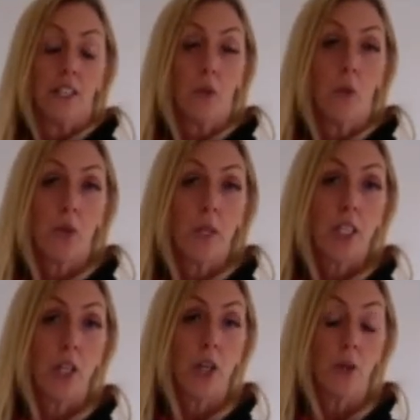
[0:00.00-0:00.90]
So what
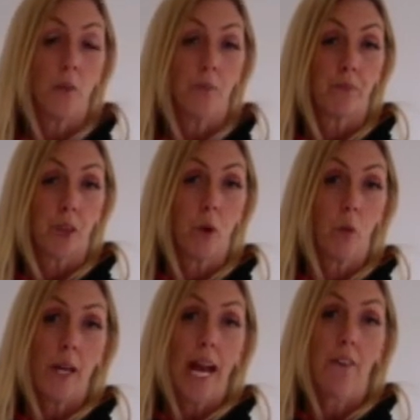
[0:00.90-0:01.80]
do? Well,
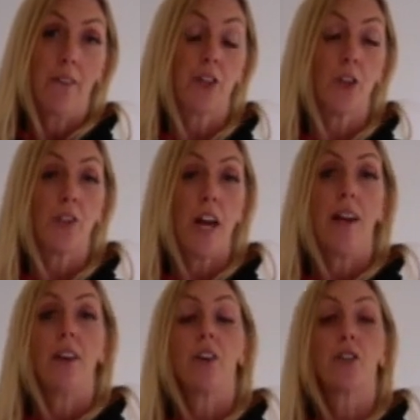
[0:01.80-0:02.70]
we have to
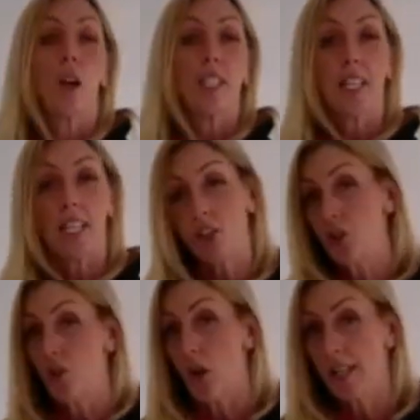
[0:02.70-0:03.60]
then address
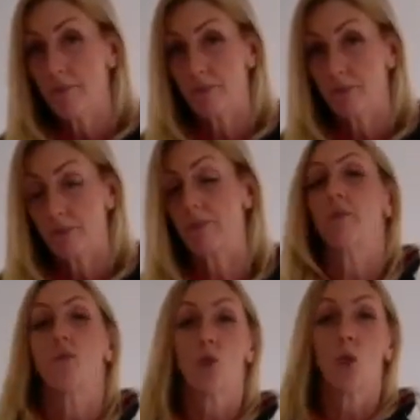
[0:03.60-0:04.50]
each joint,
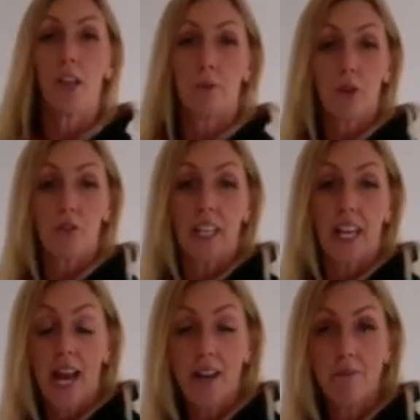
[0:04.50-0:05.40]
try the move
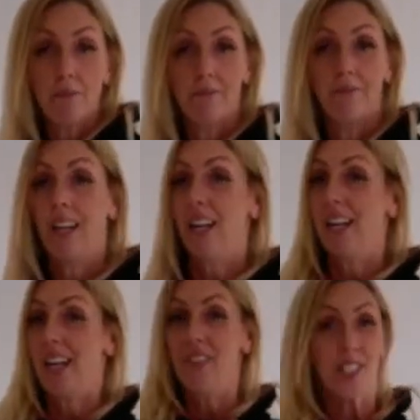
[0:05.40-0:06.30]
again,
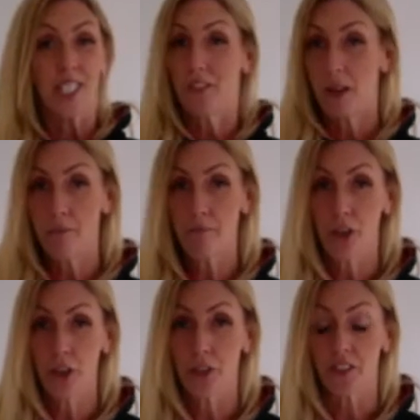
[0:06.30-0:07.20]
and then see if it
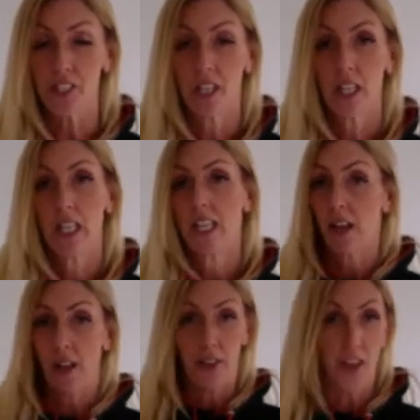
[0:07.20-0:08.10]
improves.
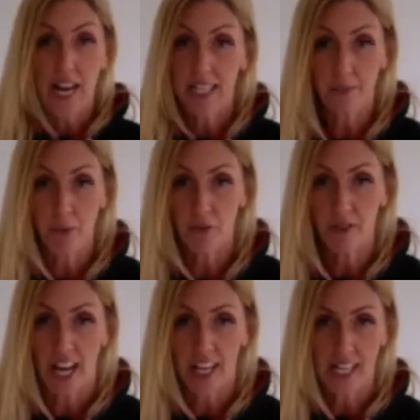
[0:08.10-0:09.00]
That is
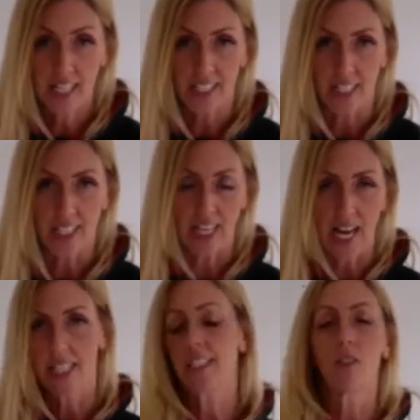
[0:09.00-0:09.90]
movement analysis.
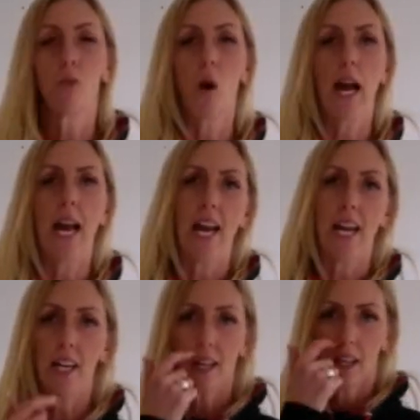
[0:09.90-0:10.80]
That is the
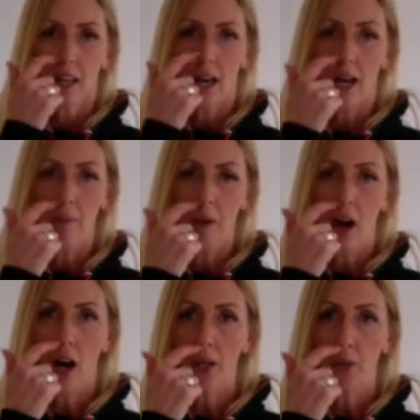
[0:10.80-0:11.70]
way
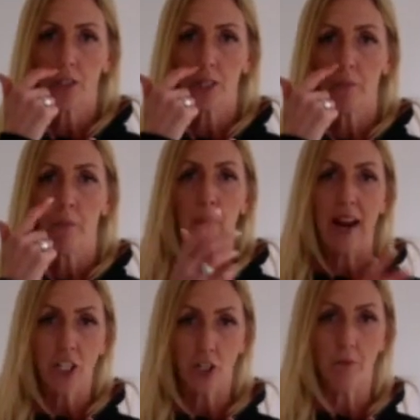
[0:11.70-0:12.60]
I would
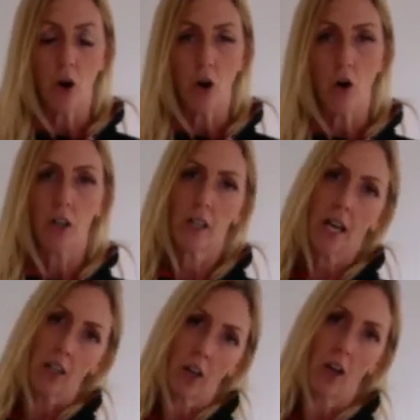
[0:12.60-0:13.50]
benchmark
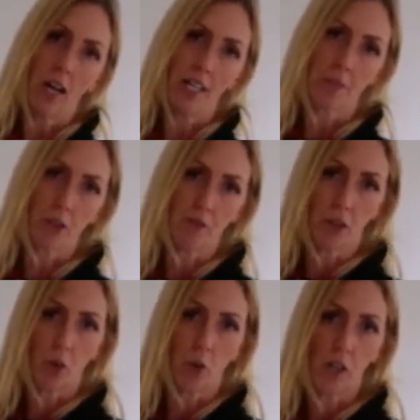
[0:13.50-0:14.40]
a client's
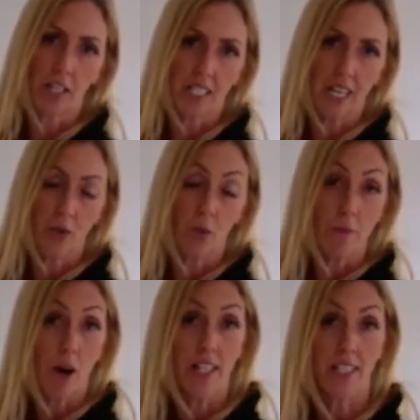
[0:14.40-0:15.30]
movement quality. We
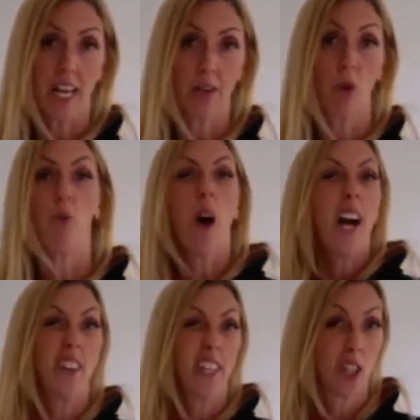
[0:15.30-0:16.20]
might say, well, why are
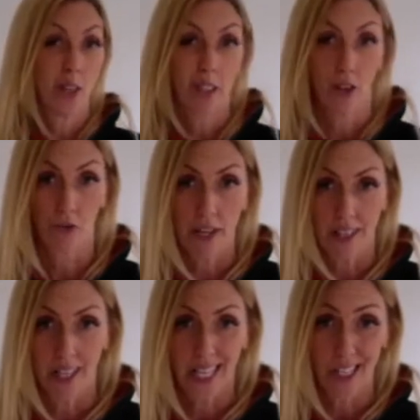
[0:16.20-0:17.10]
they doing the thread
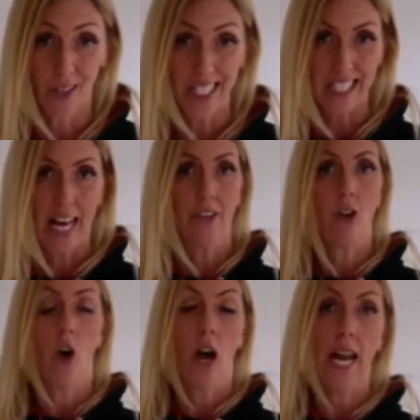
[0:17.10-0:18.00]
the needle? Is that
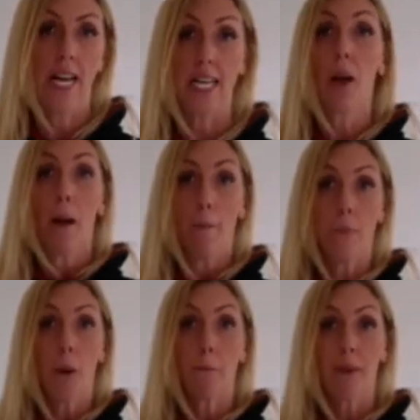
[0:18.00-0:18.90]
not a
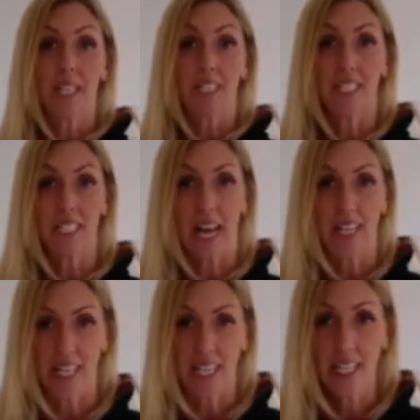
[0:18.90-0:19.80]
mobility
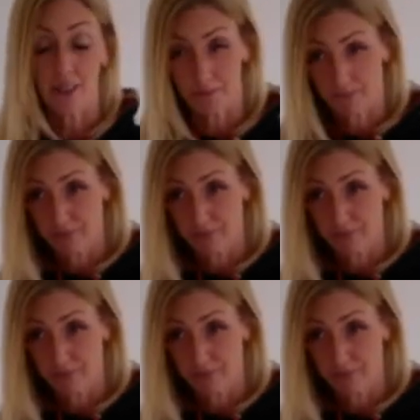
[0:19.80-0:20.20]
technique?